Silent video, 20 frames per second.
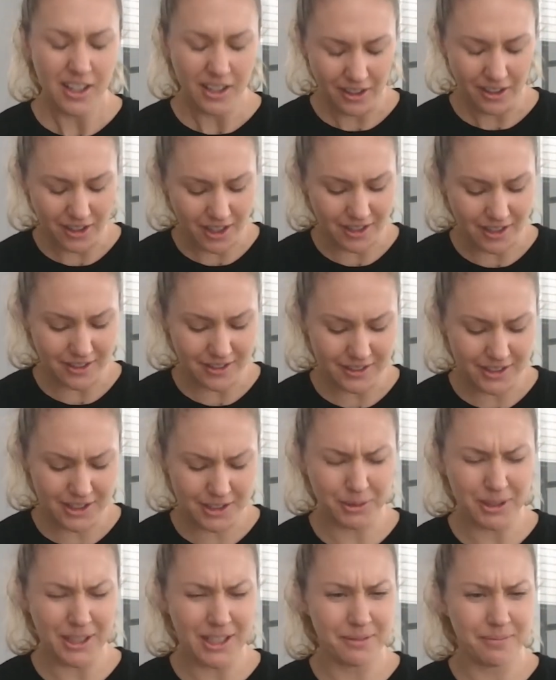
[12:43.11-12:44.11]
oh,
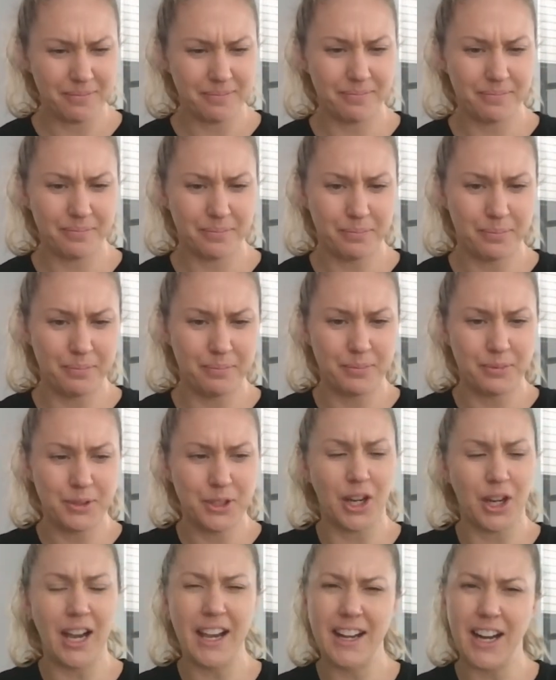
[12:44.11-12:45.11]
do I
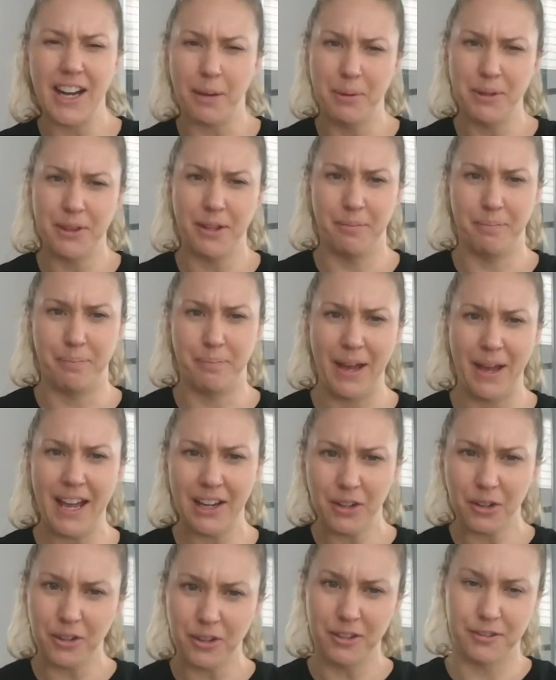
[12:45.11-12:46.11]
tie it up at the
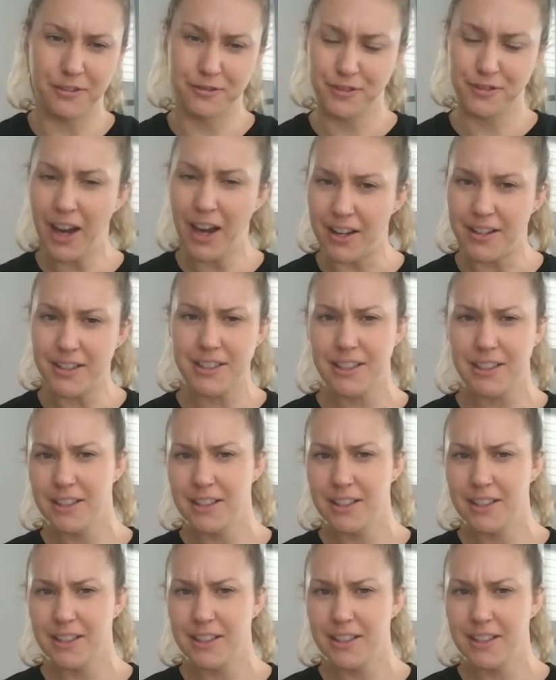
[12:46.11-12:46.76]
back or the front?